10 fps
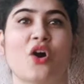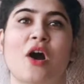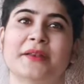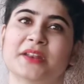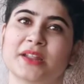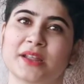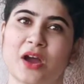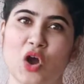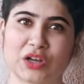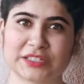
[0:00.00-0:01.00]
on
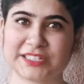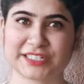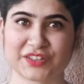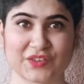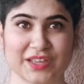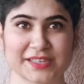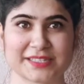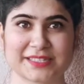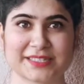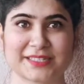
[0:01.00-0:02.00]
alternative
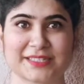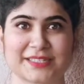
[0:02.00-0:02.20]
days,